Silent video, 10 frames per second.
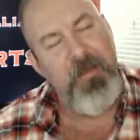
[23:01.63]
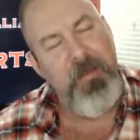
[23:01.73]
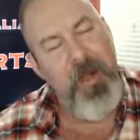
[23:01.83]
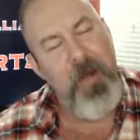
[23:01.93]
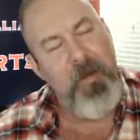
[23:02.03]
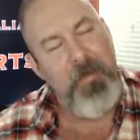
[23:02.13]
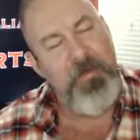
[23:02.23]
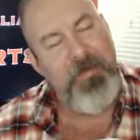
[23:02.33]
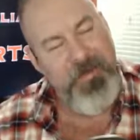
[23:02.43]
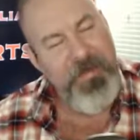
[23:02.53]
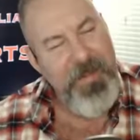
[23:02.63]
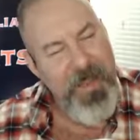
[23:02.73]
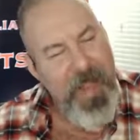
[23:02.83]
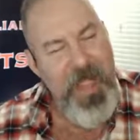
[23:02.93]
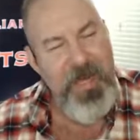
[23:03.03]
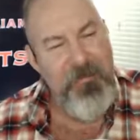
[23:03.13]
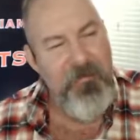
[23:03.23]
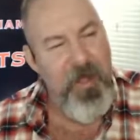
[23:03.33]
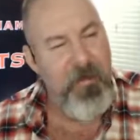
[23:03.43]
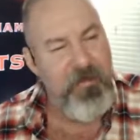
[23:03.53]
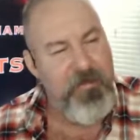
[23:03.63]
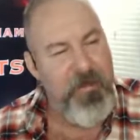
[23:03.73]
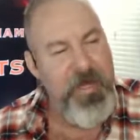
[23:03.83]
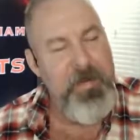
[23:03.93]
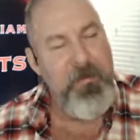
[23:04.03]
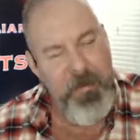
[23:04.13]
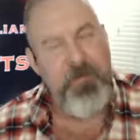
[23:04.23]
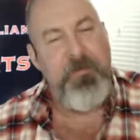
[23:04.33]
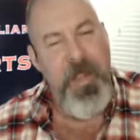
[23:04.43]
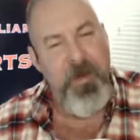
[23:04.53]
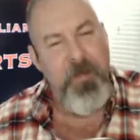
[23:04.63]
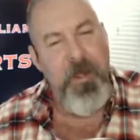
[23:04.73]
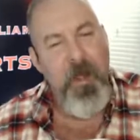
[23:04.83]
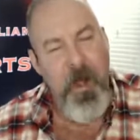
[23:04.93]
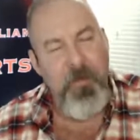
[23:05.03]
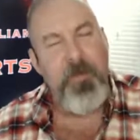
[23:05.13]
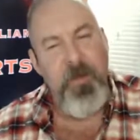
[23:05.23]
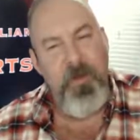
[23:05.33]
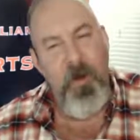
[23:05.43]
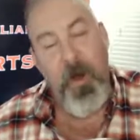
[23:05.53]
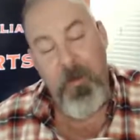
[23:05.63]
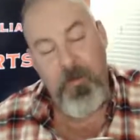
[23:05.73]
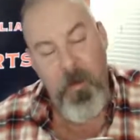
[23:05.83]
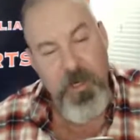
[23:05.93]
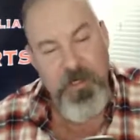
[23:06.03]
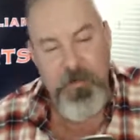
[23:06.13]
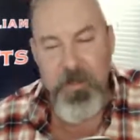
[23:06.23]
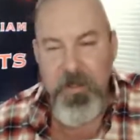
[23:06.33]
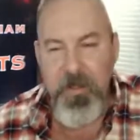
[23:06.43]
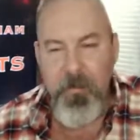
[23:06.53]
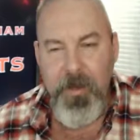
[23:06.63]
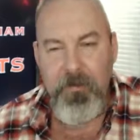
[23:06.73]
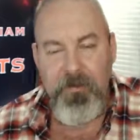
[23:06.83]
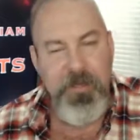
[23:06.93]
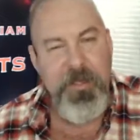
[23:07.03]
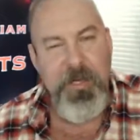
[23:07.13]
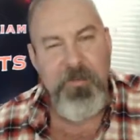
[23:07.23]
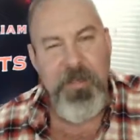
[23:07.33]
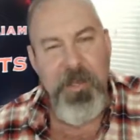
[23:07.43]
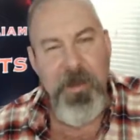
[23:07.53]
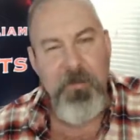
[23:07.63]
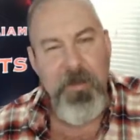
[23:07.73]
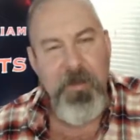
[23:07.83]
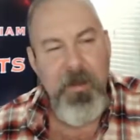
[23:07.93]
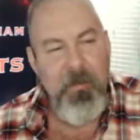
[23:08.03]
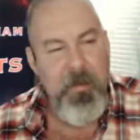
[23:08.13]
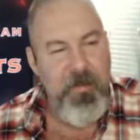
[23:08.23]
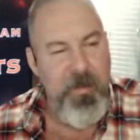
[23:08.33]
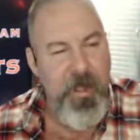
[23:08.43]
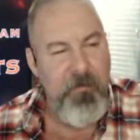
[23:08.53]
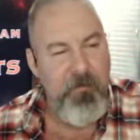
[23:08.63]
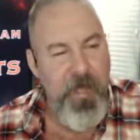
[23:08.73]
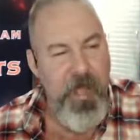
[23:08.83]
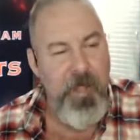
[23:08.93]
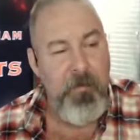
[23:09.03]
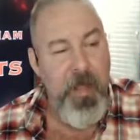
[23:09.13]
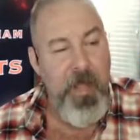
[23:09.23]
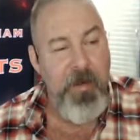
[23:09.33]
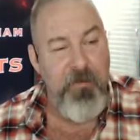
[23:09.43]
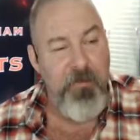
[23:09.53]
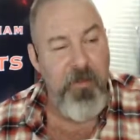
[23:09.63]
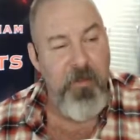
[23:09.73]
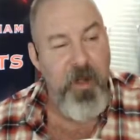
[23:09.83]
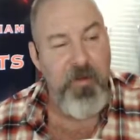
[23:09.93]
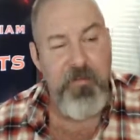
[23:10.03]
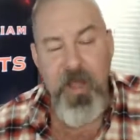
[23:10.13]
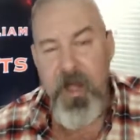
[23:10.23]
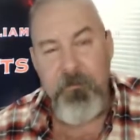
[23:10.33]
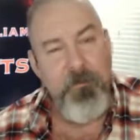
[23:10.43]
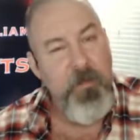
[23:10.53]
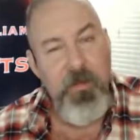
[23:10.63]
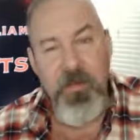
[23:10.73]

of the tub, and he fell asleep, and his head almost went in the water. I was watching him while I was cleaning everything up, but I let him lay there for the longest time,